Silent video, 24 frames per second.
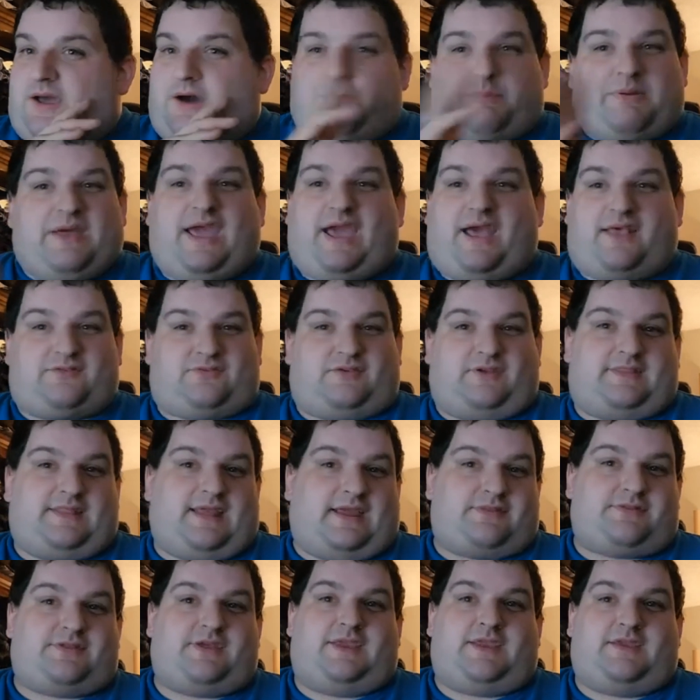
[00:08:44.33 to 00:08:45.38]
I'll pass on
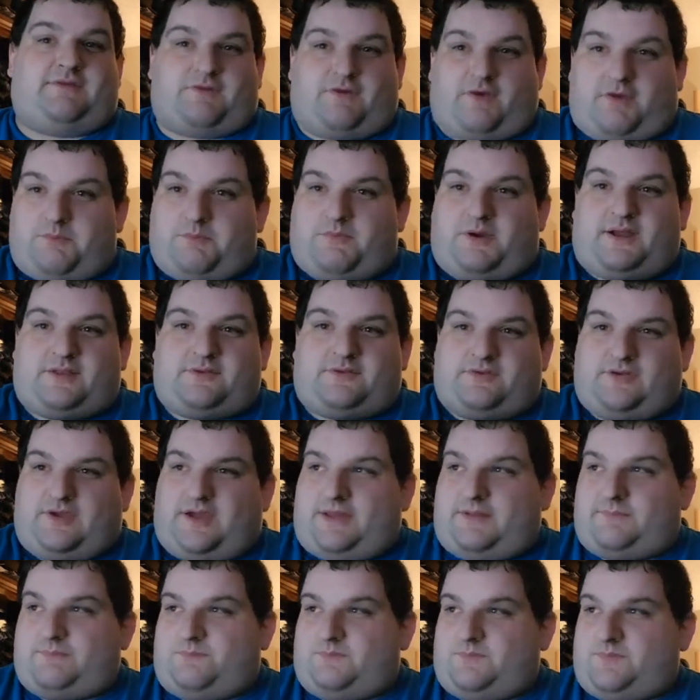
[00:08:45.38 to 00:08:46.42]
that, thank you very much.
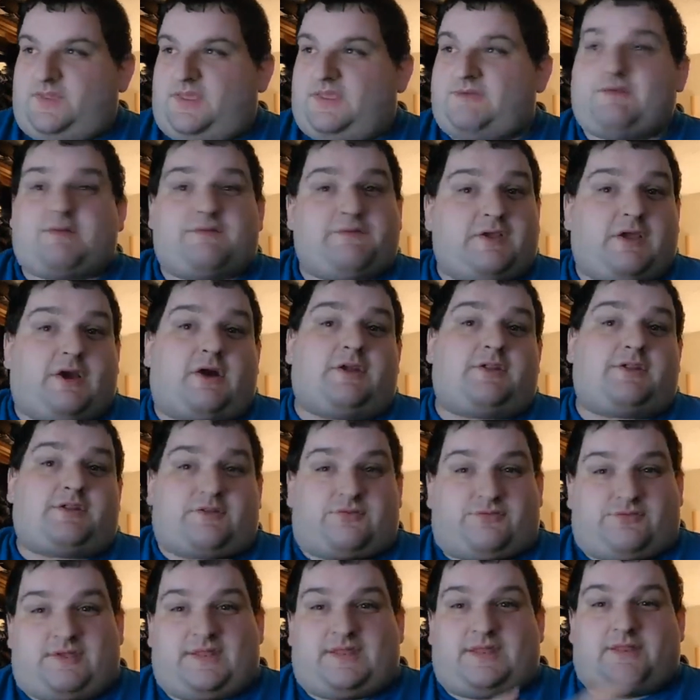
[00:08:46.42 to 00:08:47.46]
Even if you call it
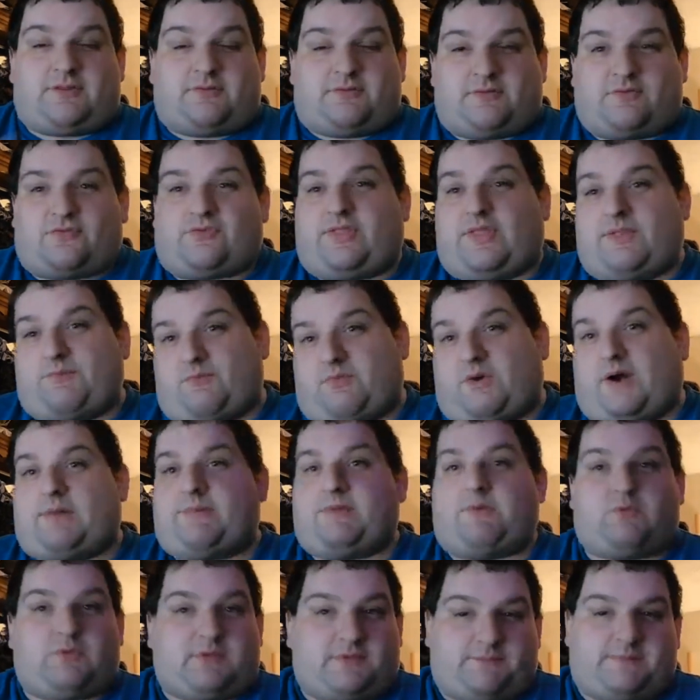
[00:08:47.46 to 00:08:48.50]
The Sin Eater, this thing
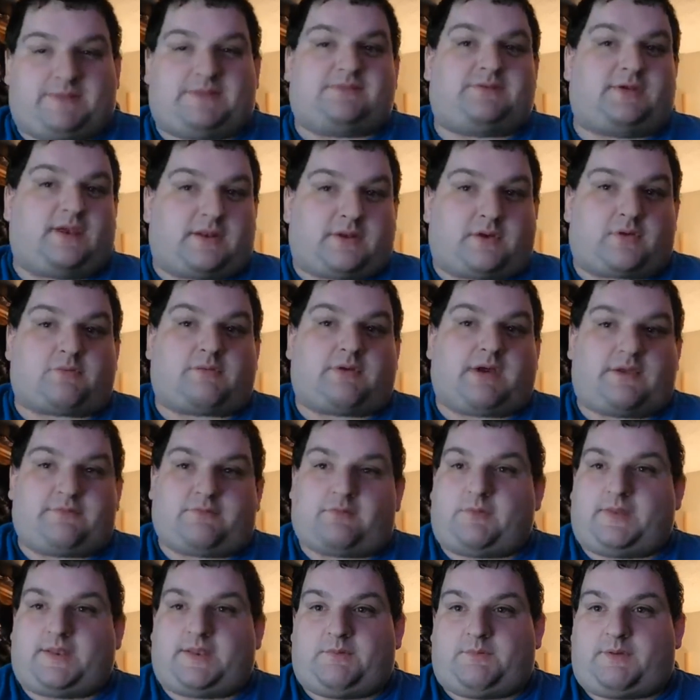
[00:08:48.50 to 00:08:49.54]
probably would have been dead on
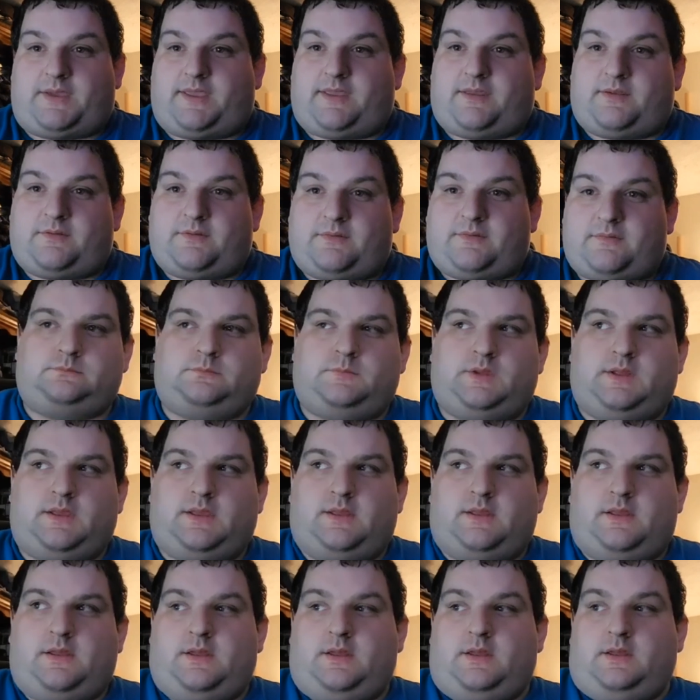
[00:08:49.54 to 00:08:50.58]
arrival anyway.
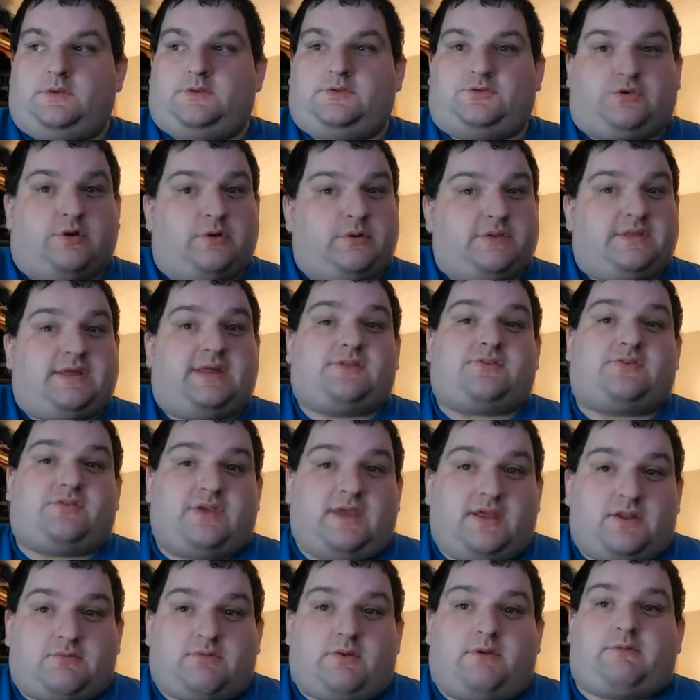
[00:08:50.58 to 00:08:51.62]
So with that
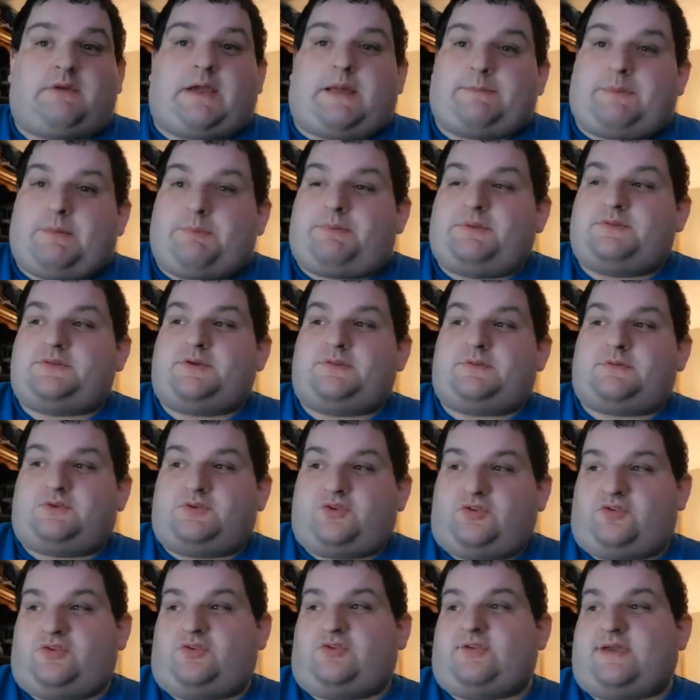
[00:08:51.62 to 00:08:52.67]
said, we wrap up another
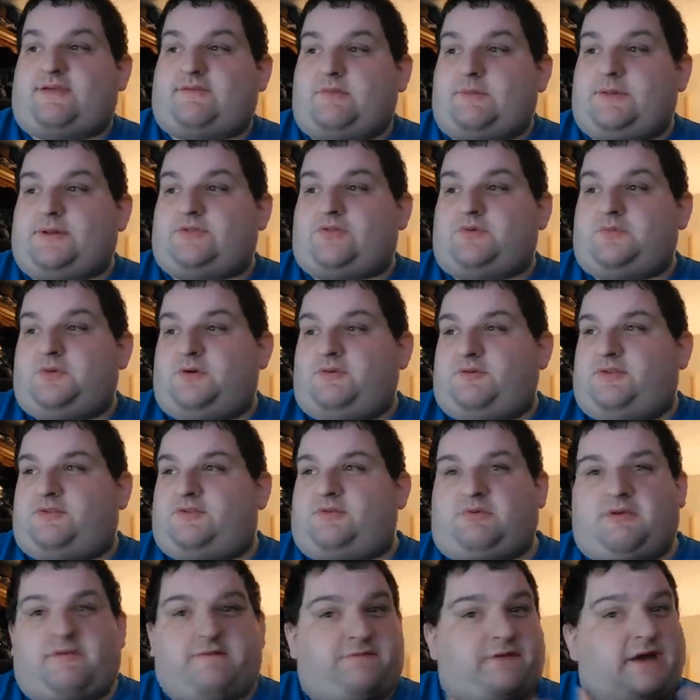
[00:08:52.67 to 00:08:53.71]
edition of Time About the Movies,
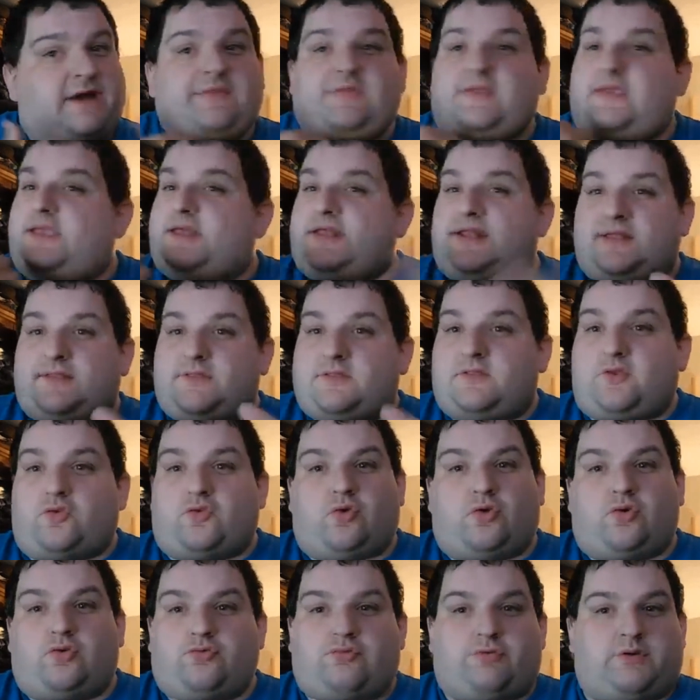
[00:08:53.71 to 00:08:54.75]
and we finally get out of the
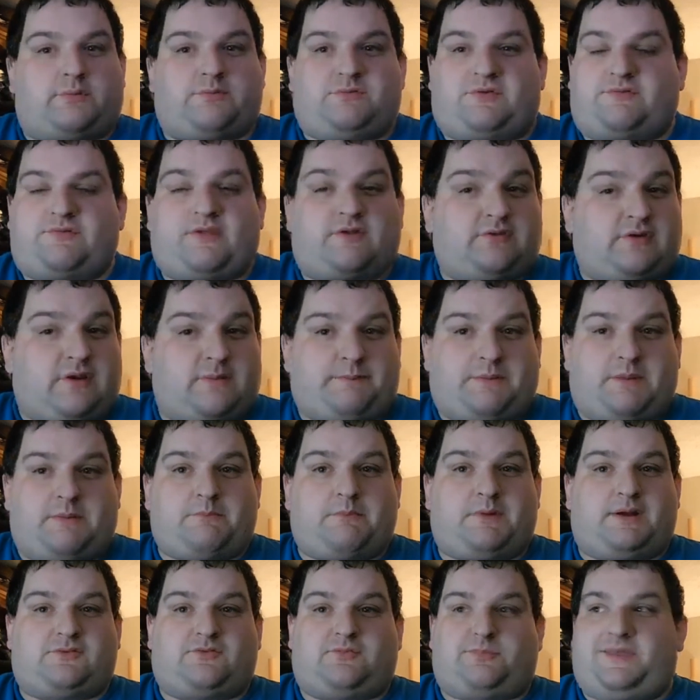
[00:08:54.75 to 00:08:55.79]
doldrums of the
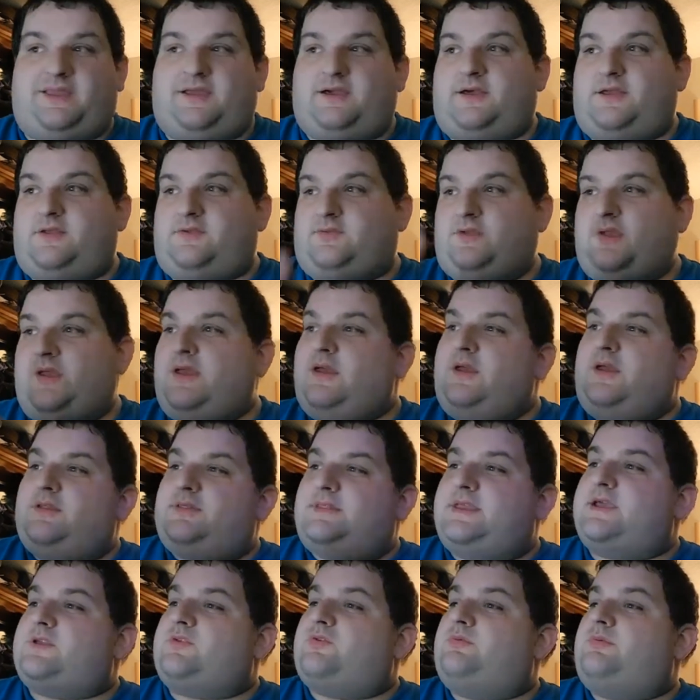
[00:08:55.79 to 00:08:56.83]
dumping months, because
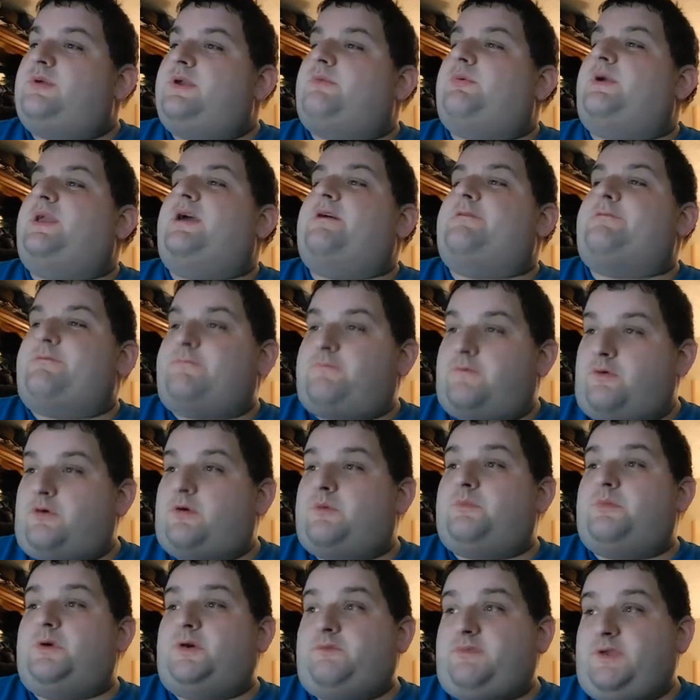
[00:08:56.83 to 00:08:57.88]
next week we have
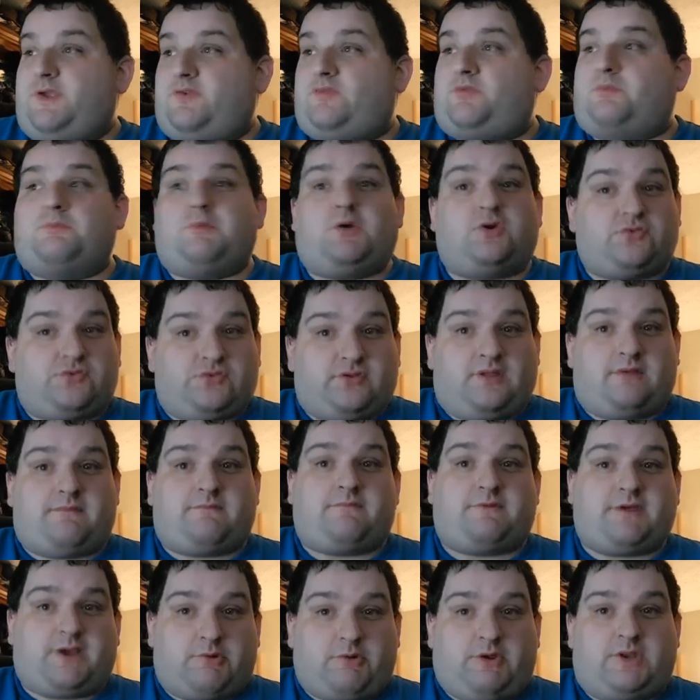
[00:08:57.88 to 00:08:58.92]
four movies, most of them
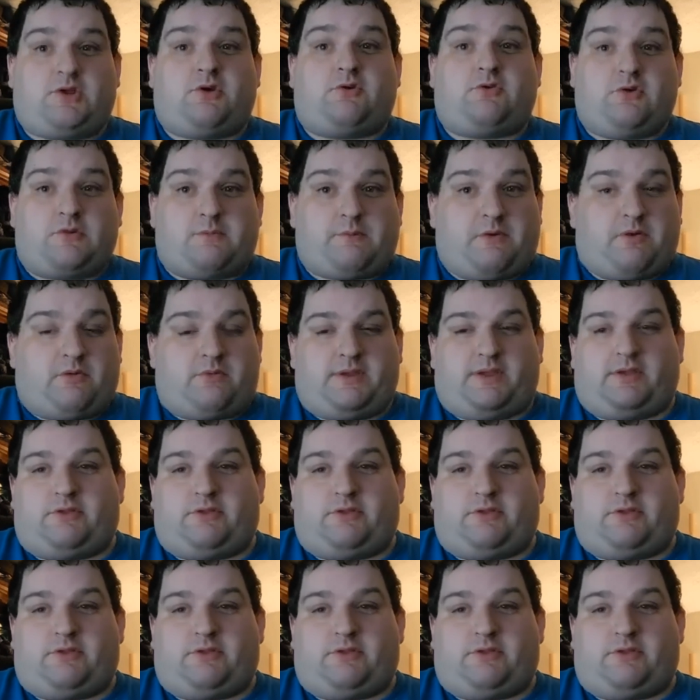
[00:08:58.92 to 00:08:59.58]
very notable,